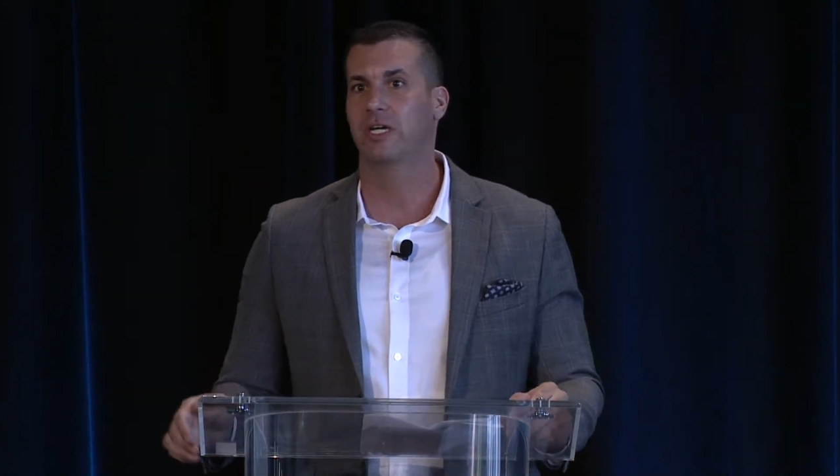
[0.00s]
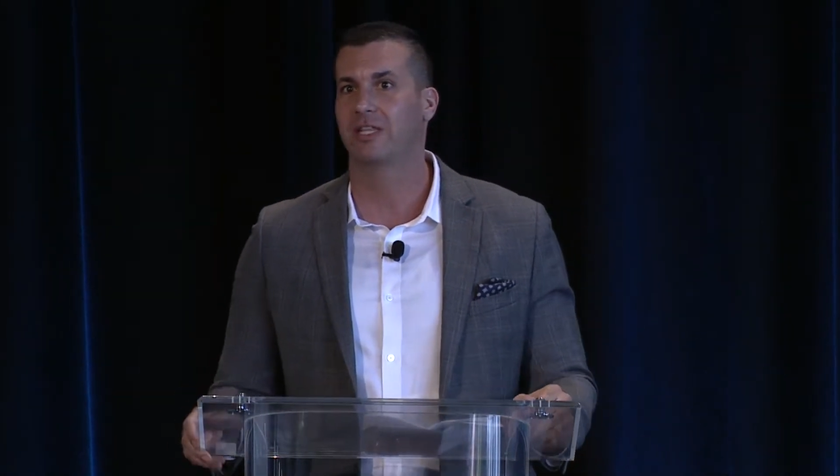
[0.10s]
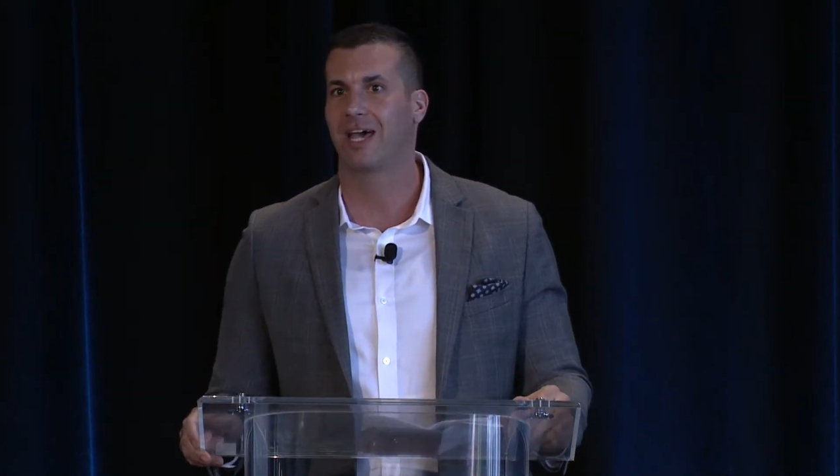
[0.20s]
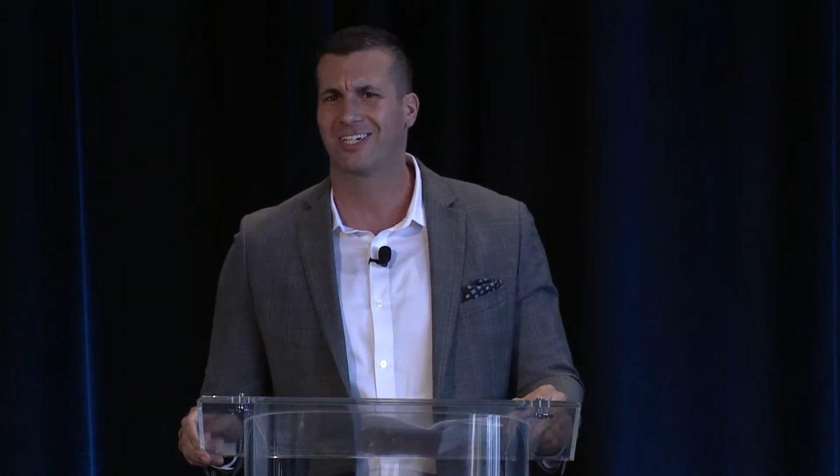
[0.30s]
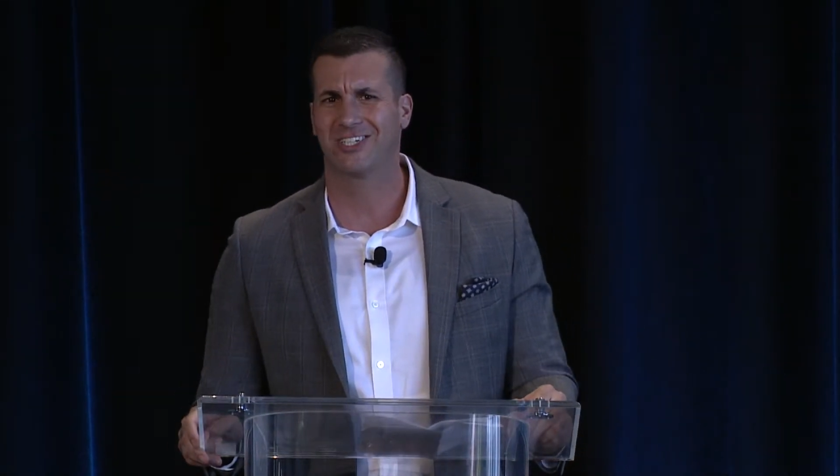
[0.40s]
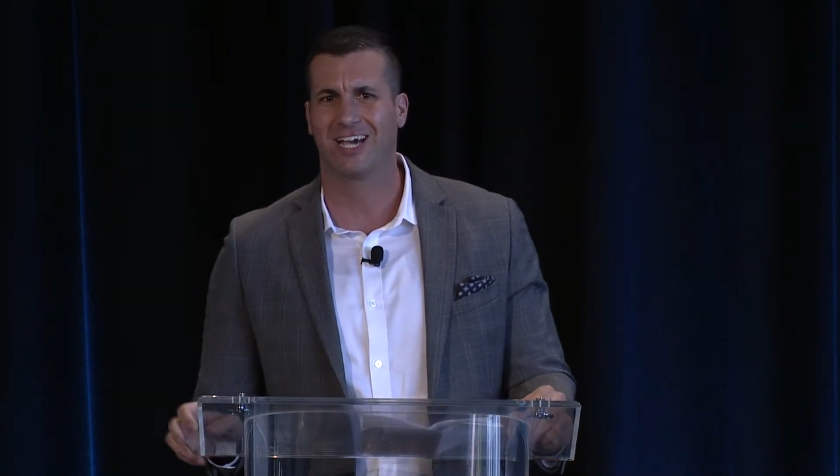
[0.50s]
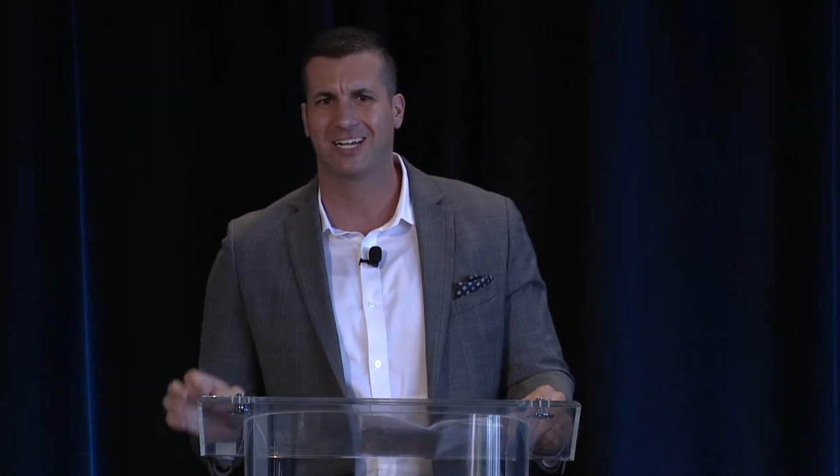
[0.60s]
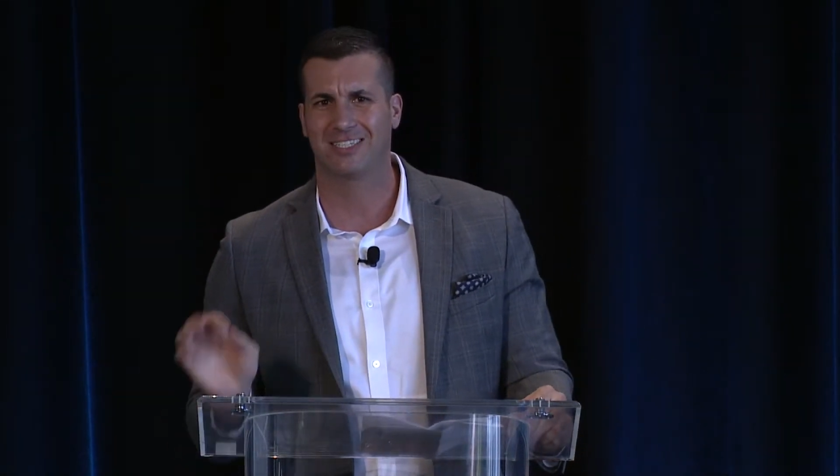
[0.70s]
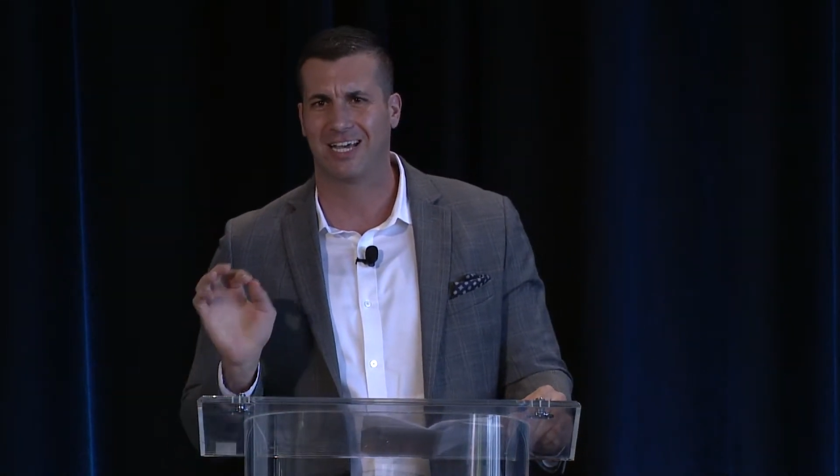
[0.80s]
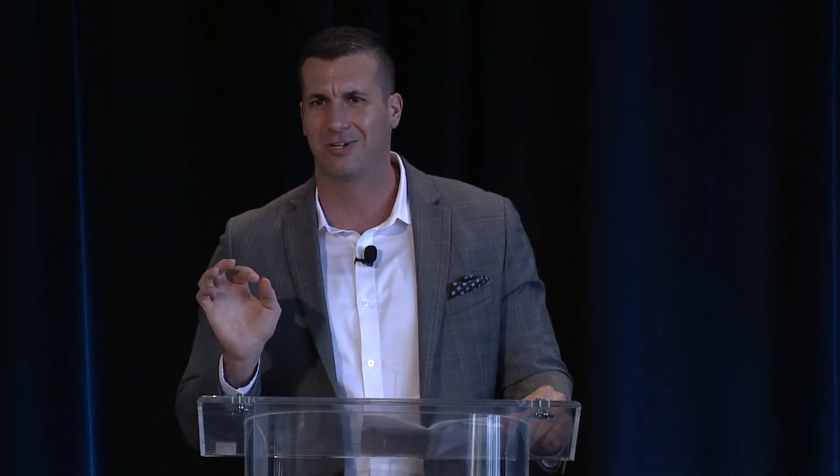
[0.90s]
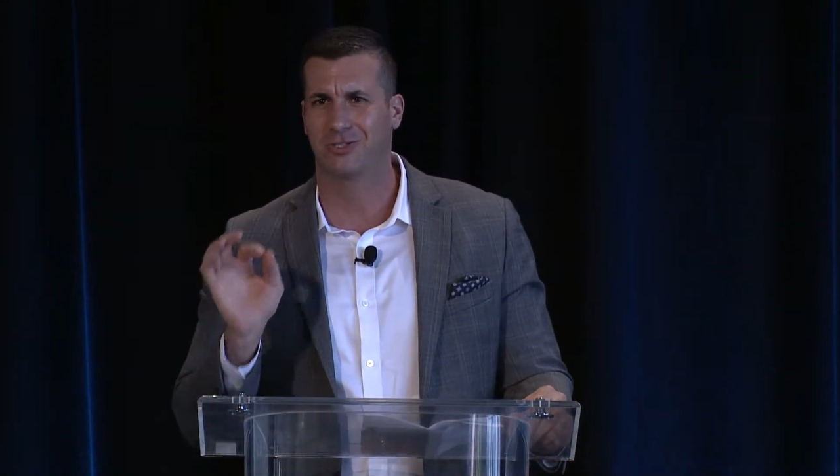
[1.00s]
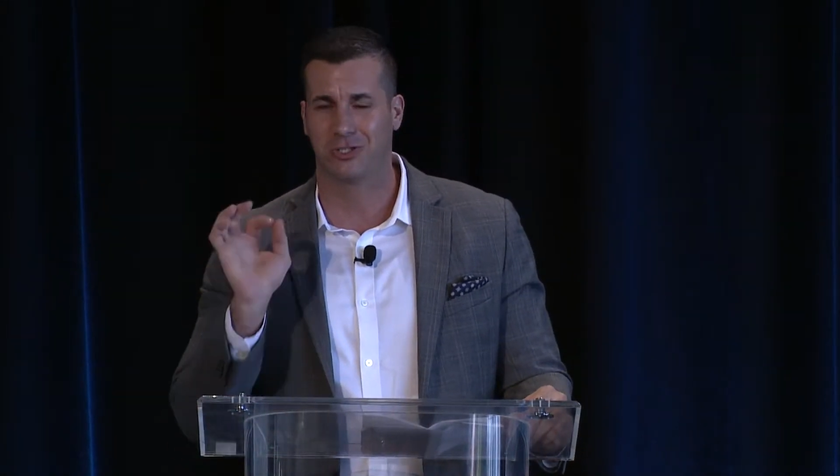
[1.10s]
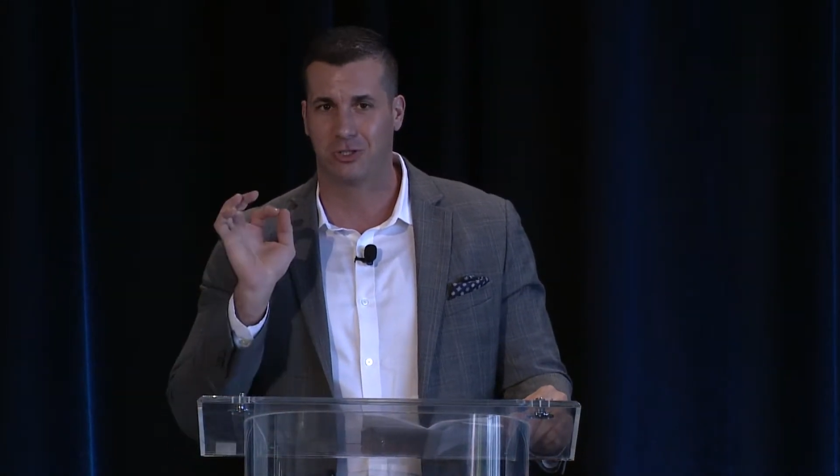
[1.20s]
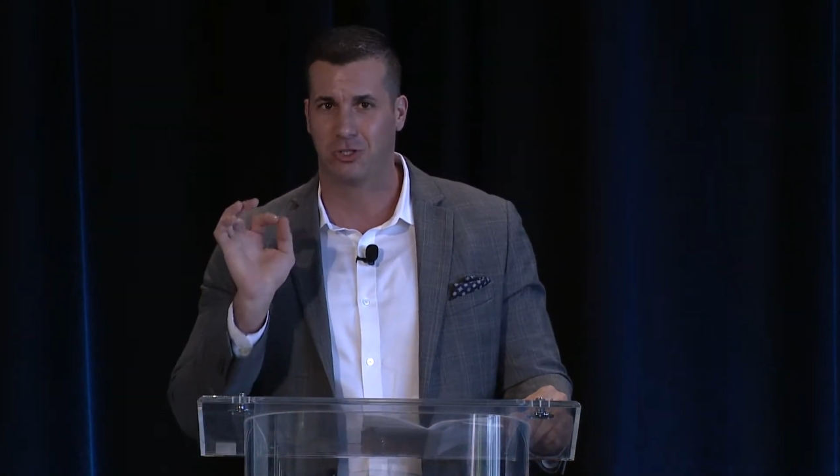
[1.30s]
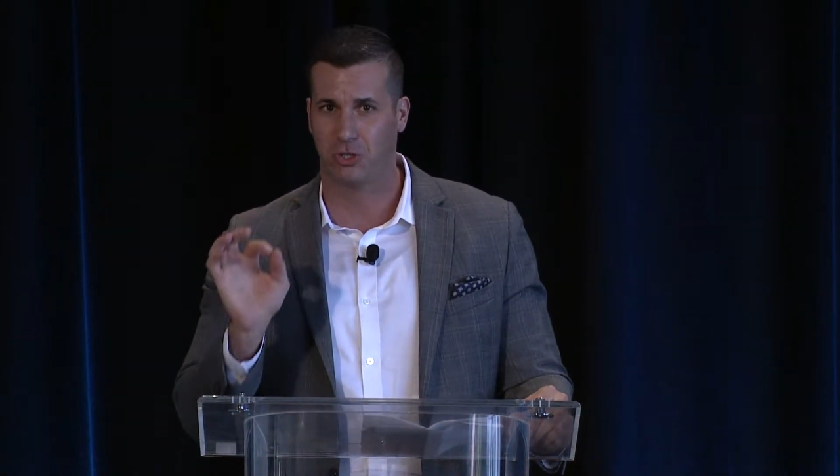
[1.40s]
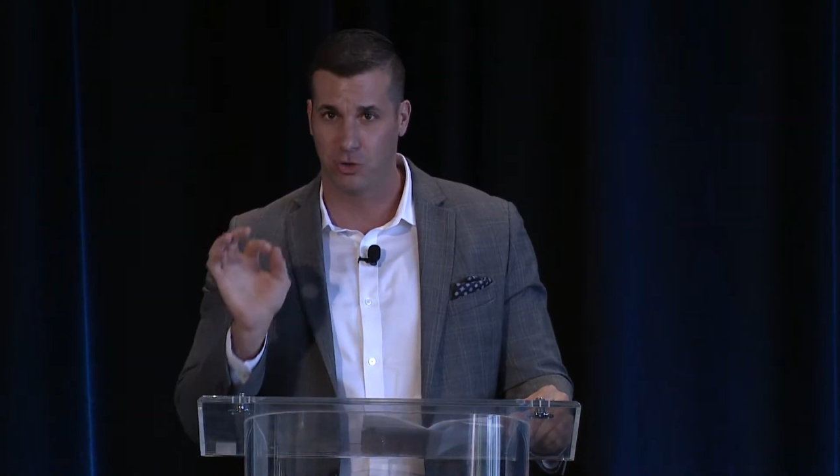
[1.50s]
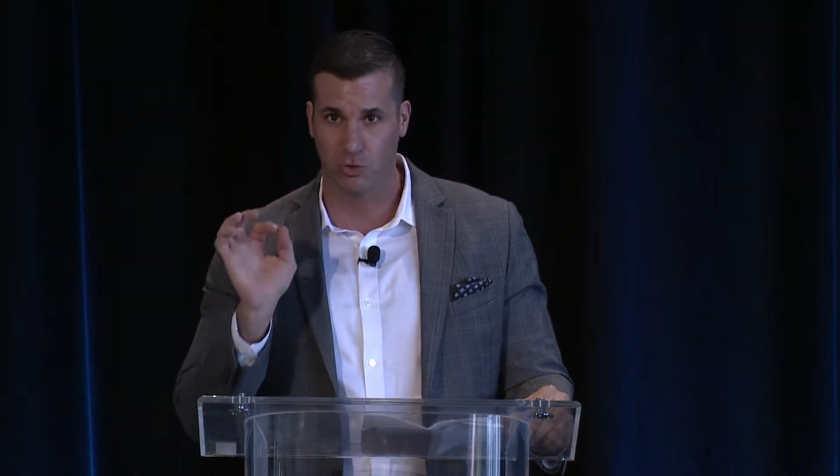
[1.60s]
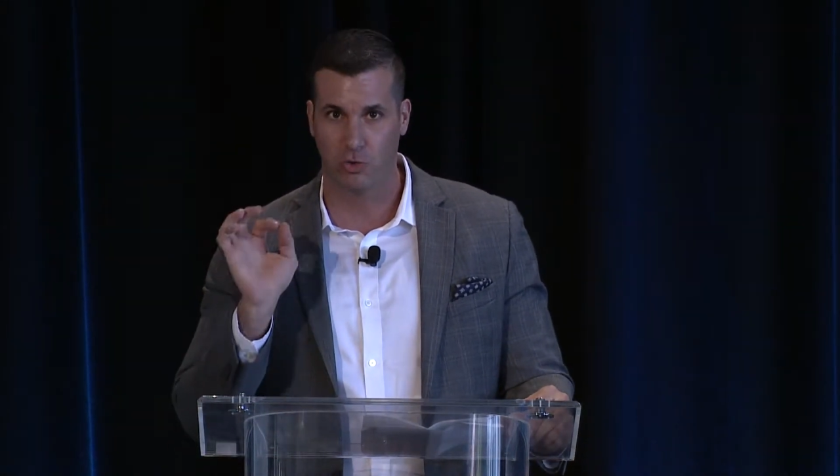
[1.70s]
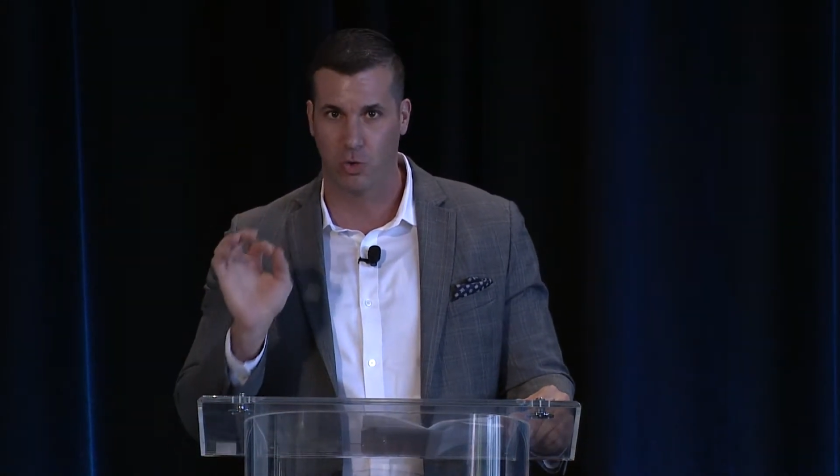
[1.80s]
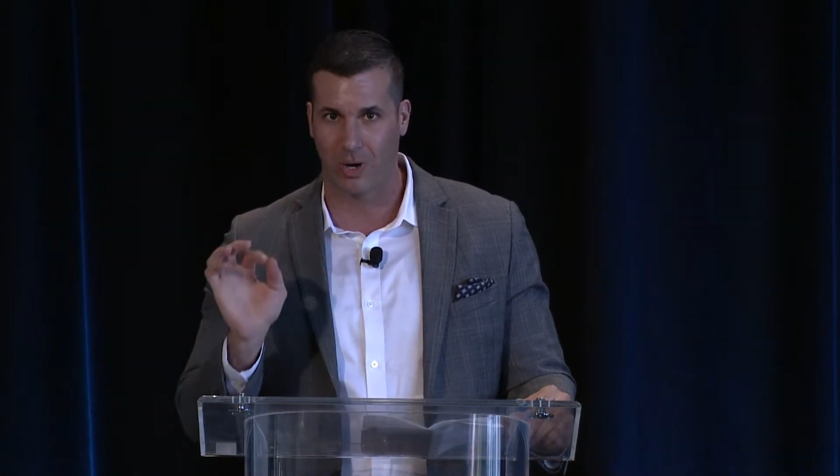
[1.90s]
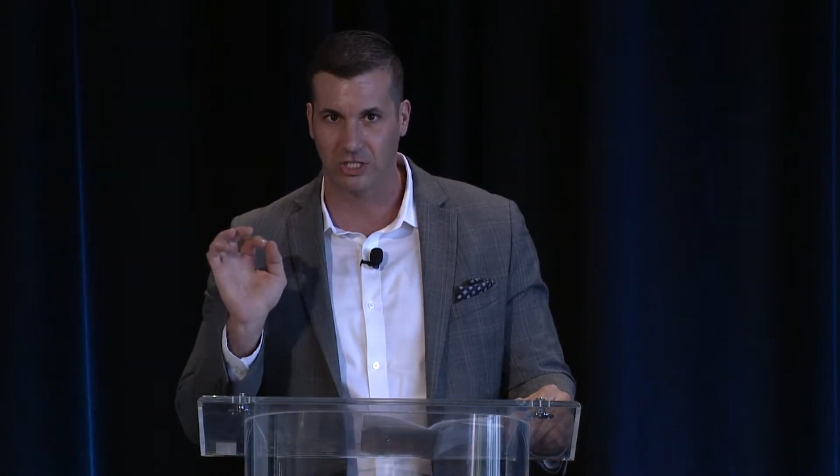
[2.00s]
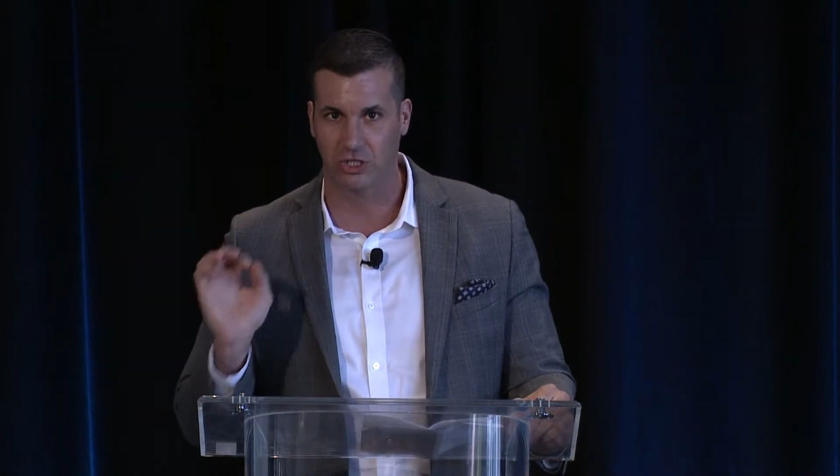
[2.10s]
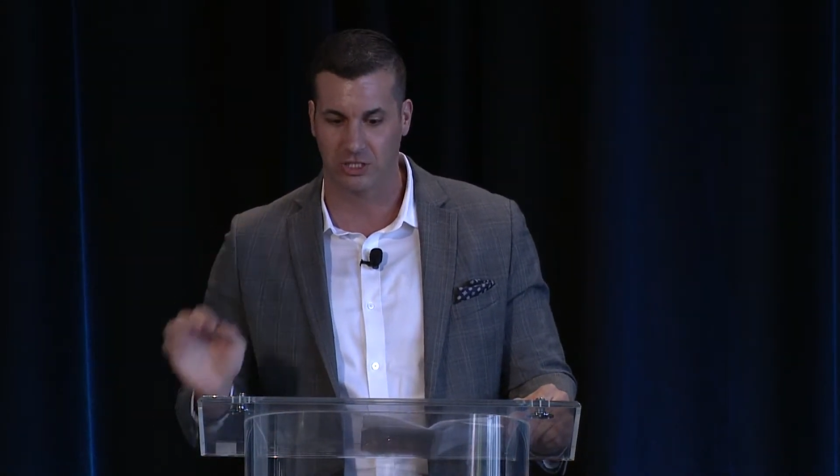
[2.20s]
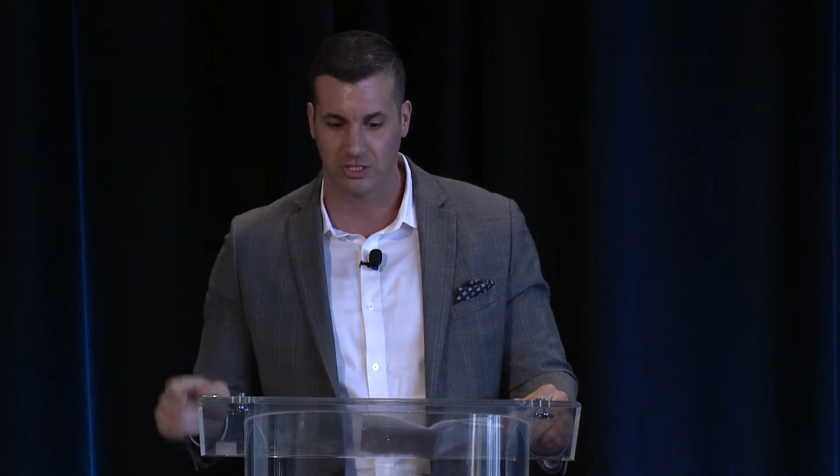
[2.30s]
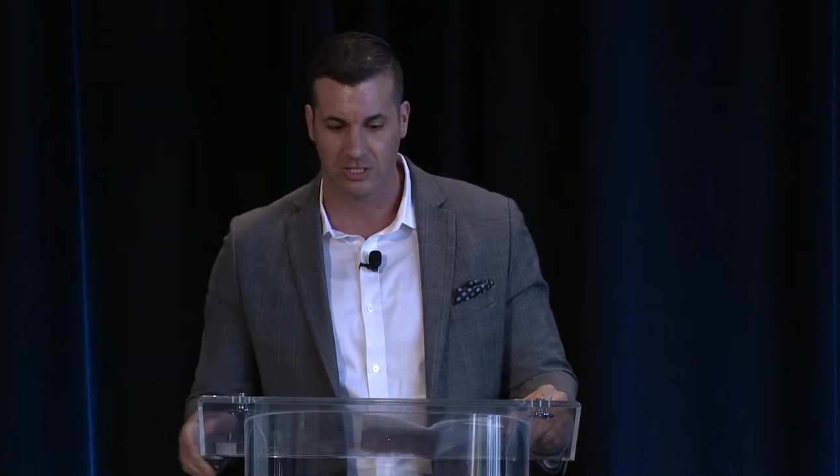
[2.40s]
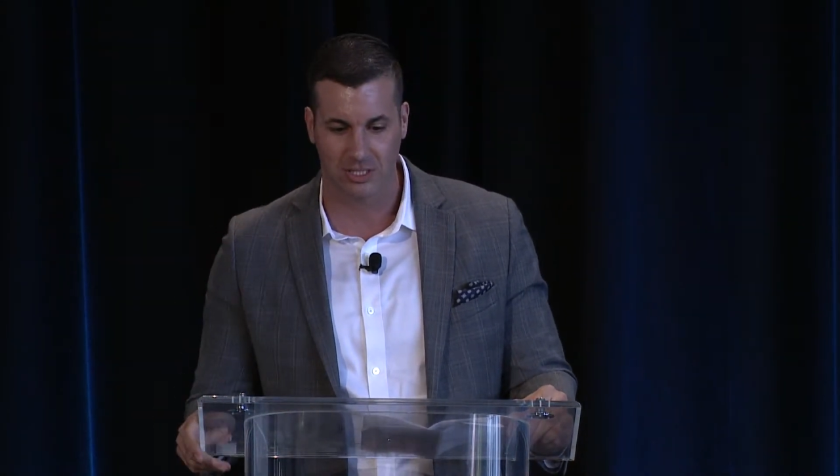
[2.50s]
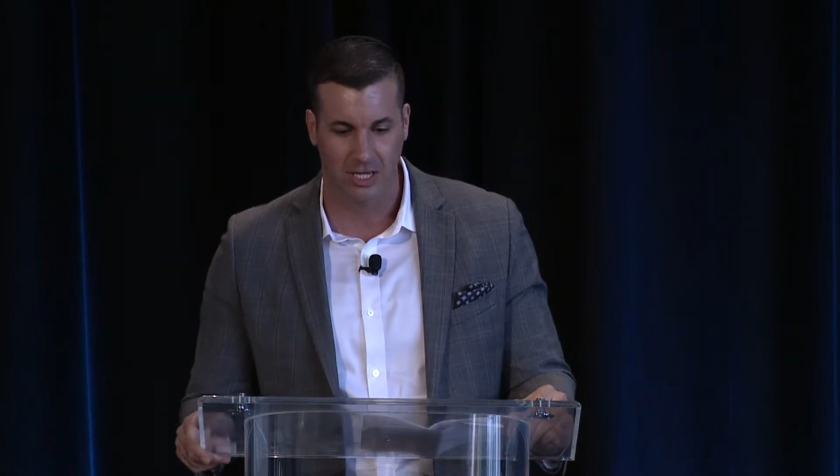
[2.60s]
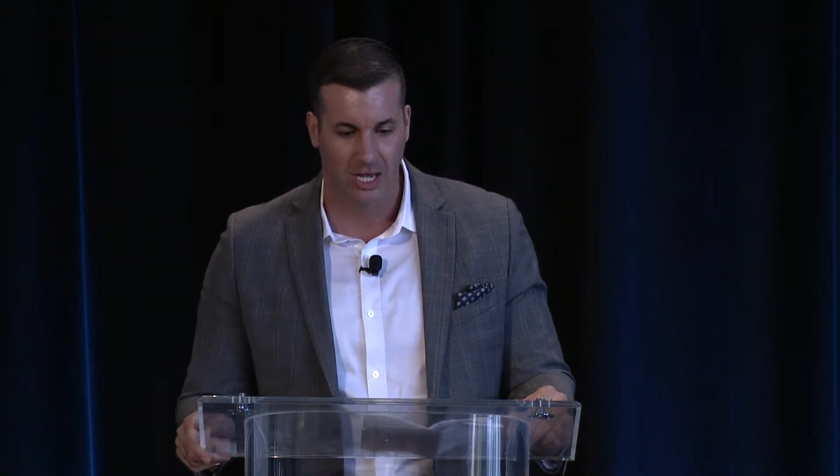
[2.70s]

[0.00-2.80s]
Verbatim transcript: They actually got it down to two questions.